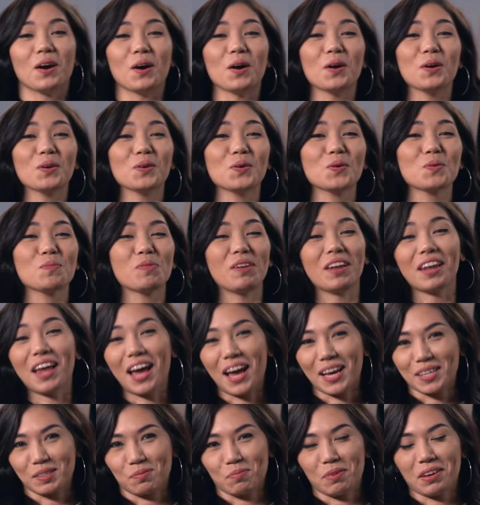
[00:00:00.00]
Oh,
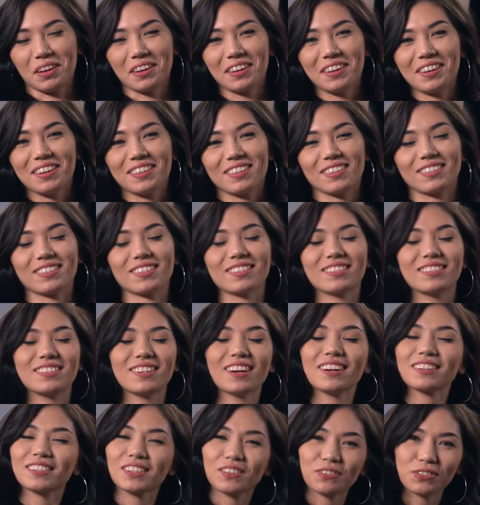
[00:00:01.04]
plasma, the
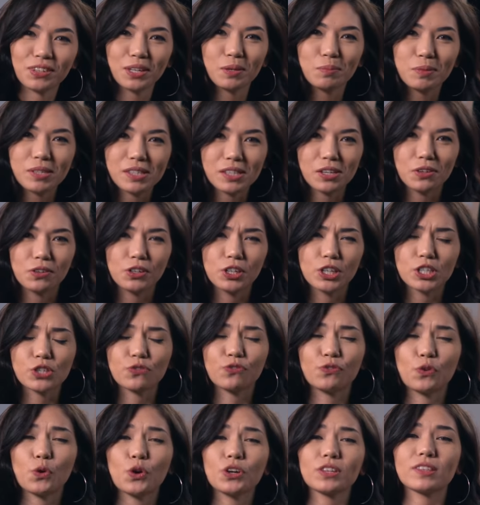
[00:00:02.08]
seductively mysterious
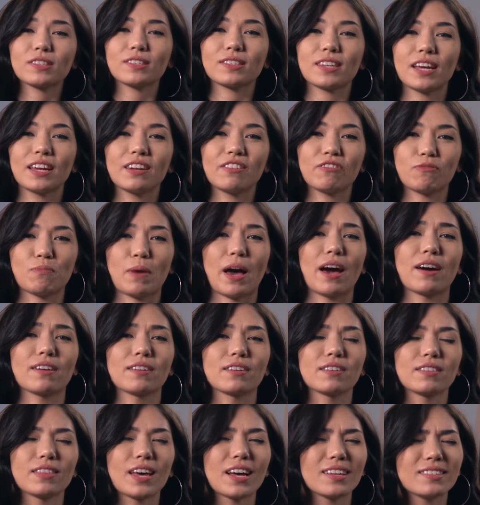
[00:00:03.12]
fourth state of
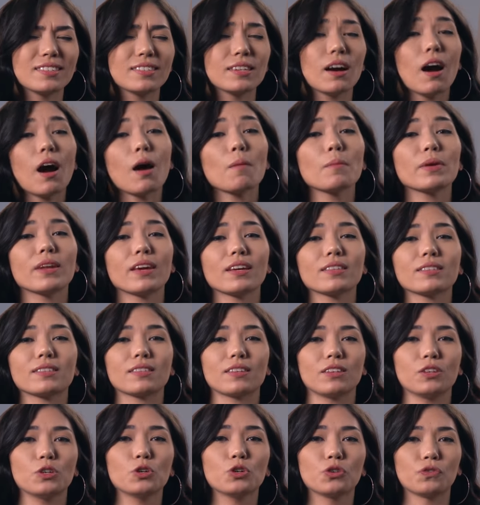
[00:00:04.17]
matter that dominates
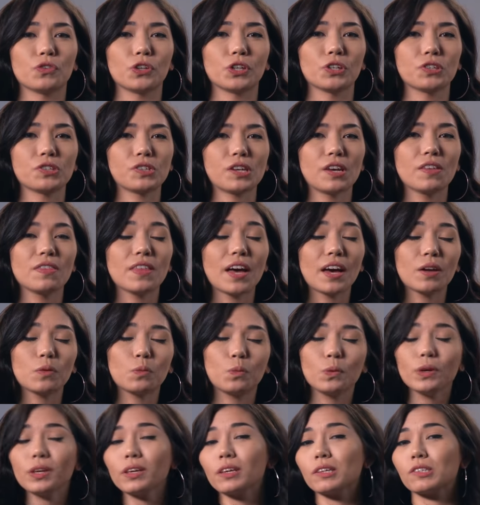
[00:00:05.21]
the universe and that
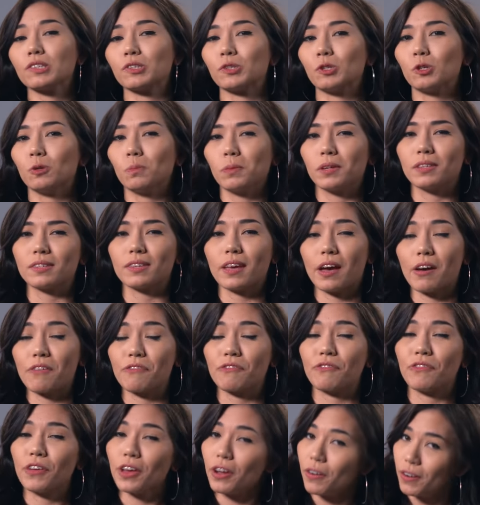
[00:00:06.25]
we as humans have
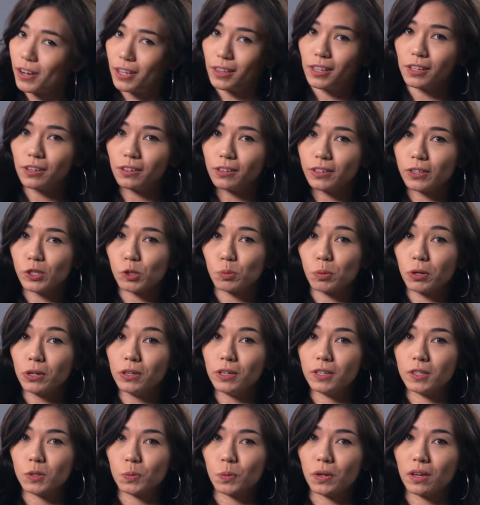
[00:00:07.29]
very little
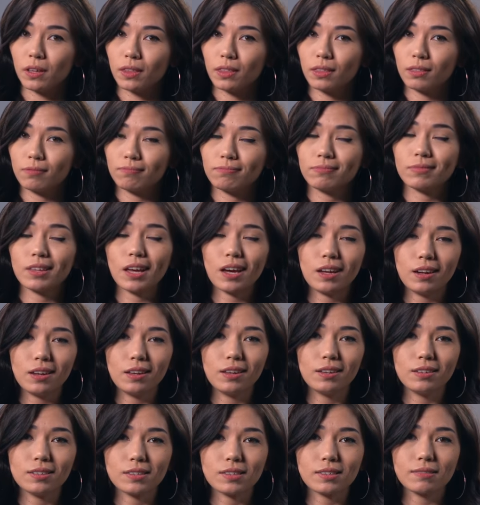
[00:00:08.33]
experience with. That
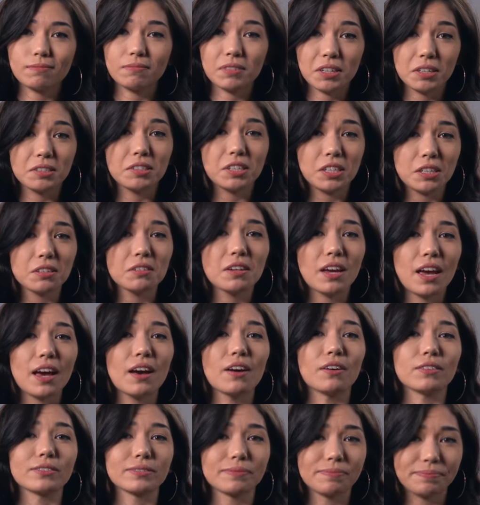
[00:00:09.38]
is, until
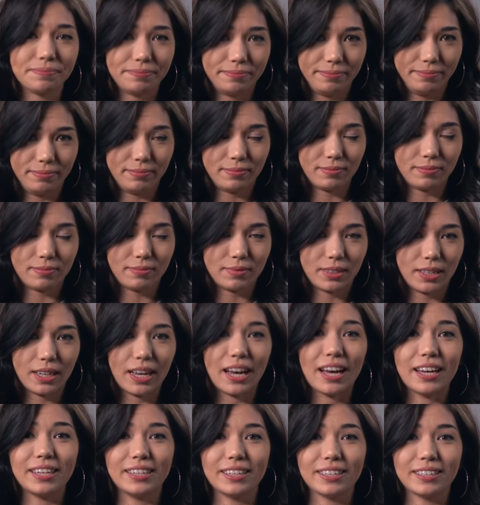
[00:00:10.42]
now.
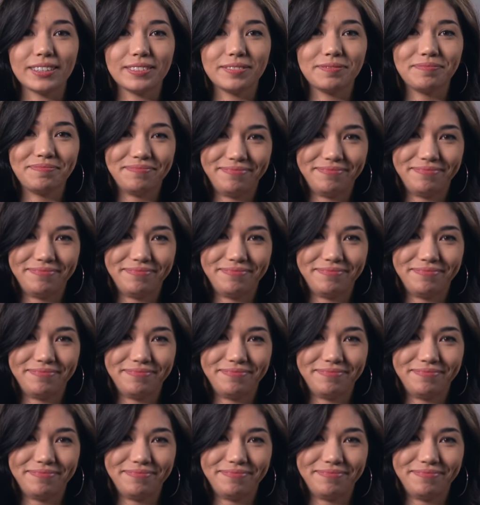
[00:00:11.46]
Kinda.